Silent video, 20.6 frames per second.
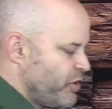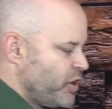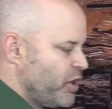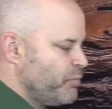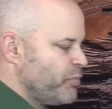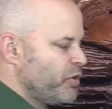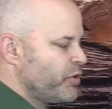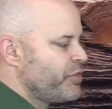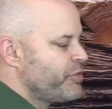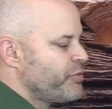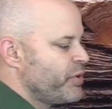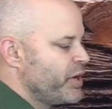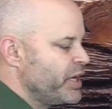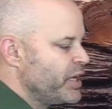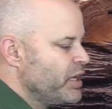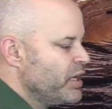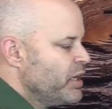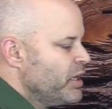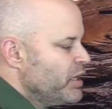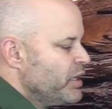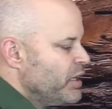number three.
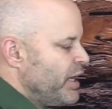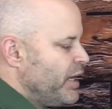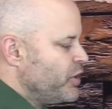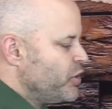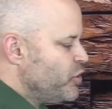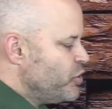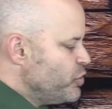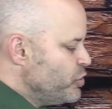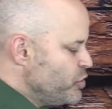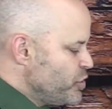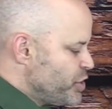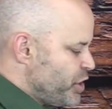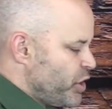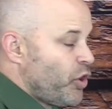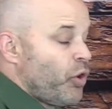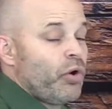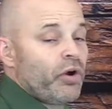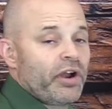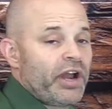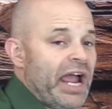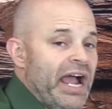Now usually,
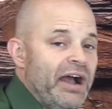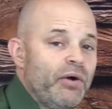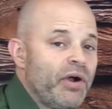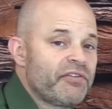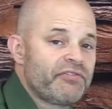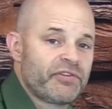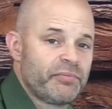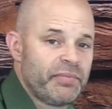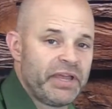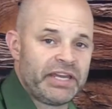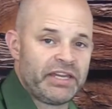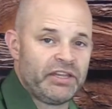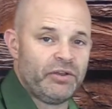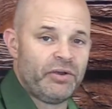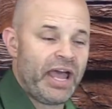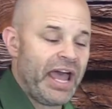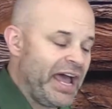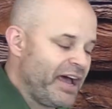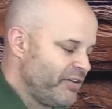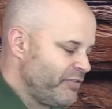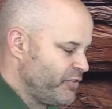or however many you
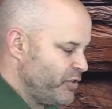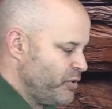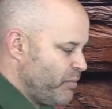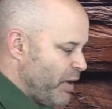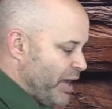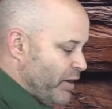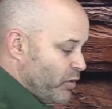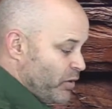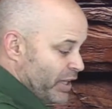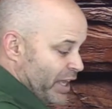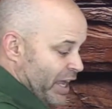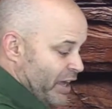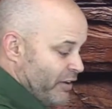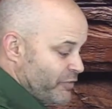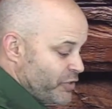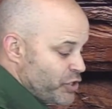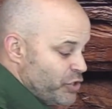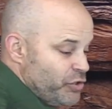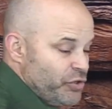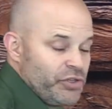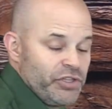have, you might only have
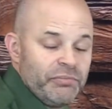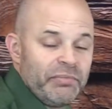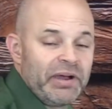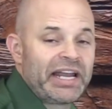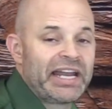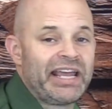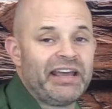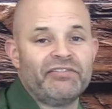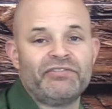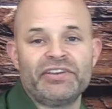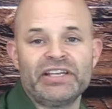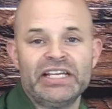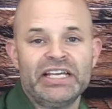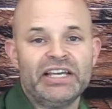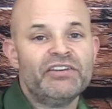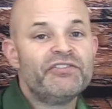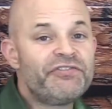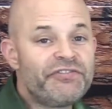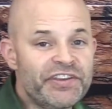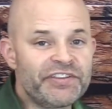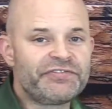two, you might have
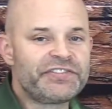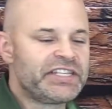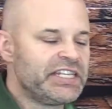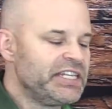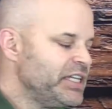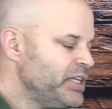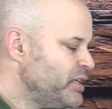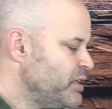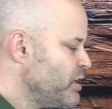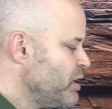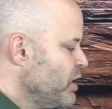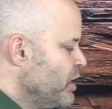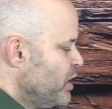15,